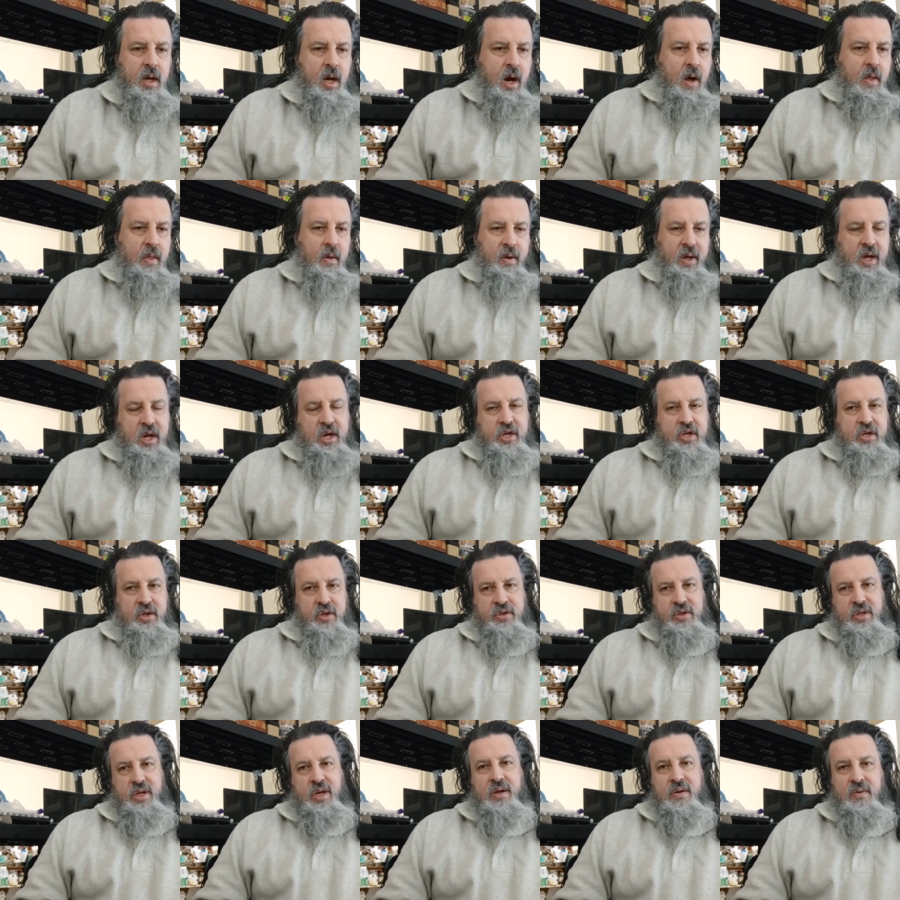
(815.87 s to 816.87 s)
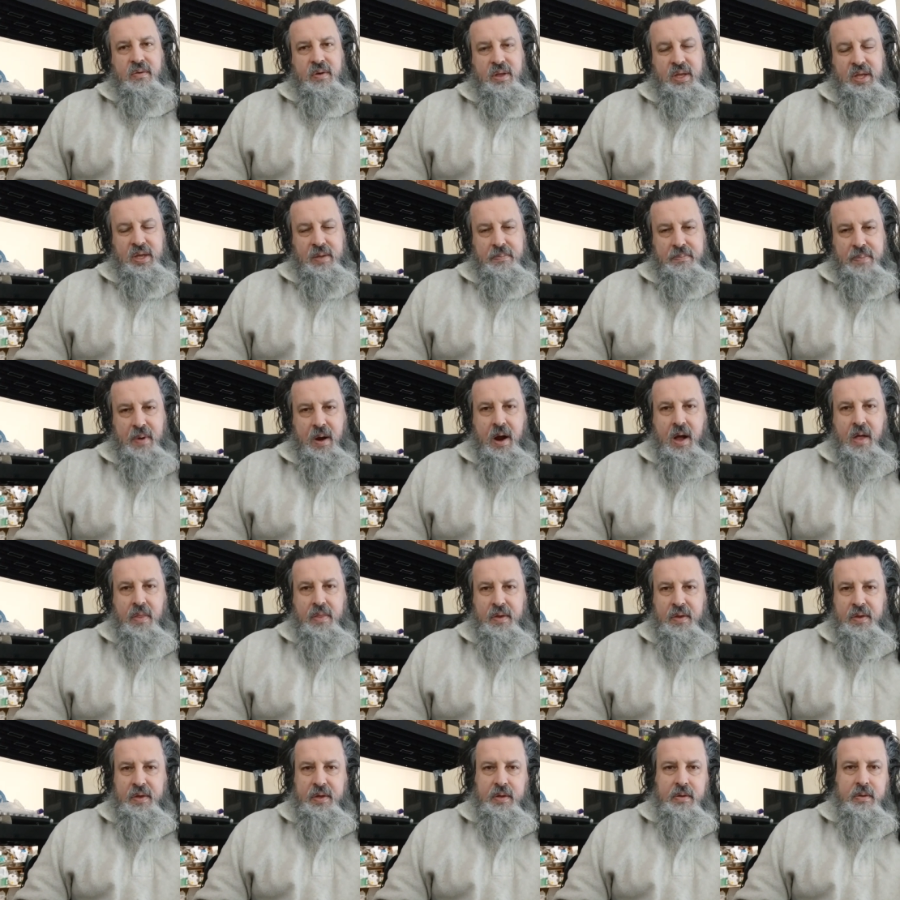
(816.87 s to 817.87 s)
Are there issues that really
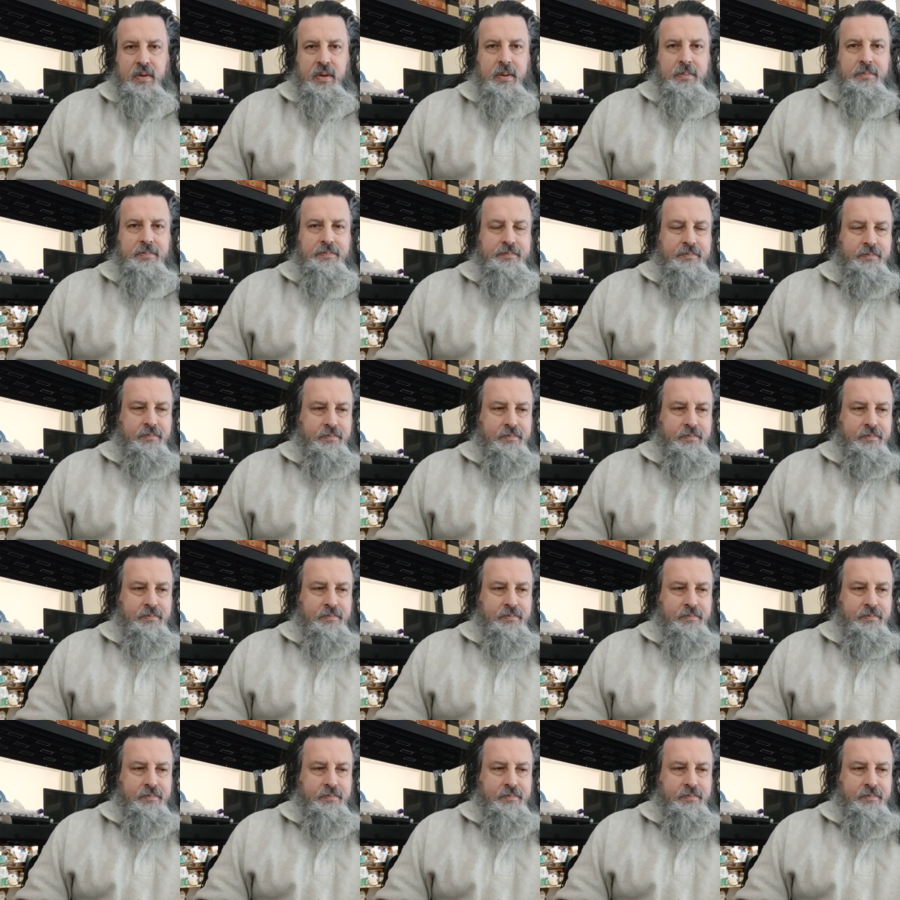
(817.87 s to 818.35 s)
bother you? Um,